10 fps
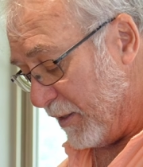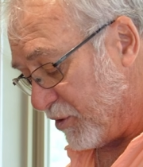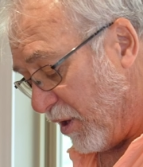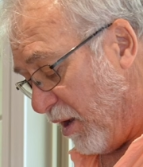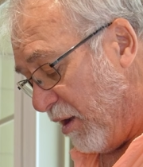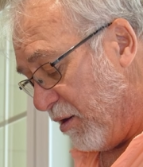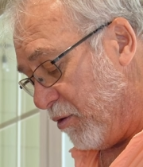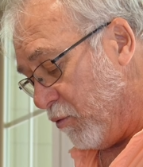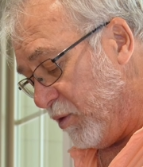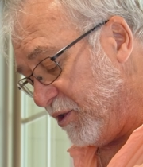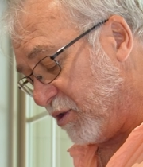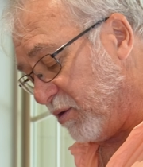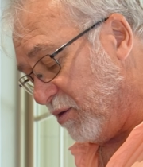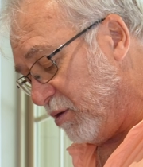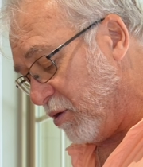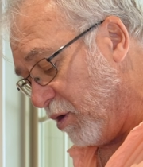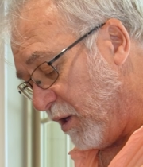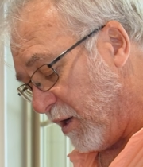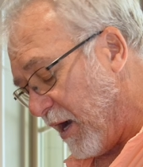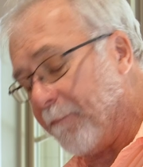so we still
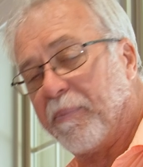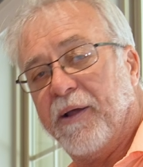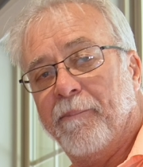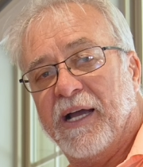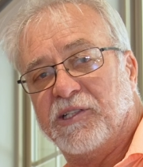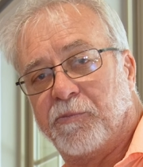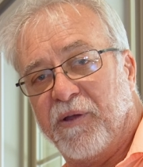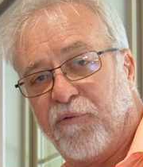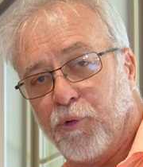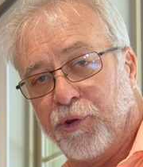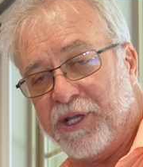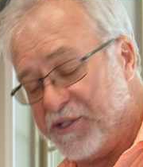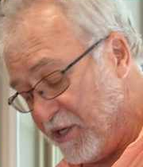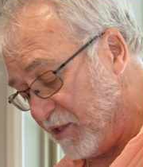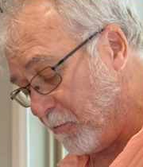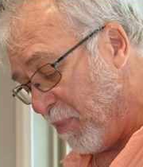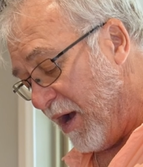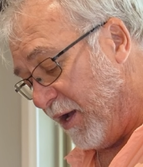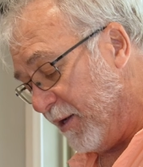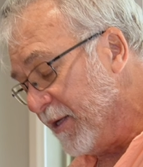got a couple of months before these
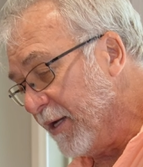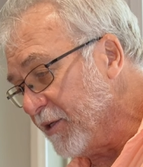expire.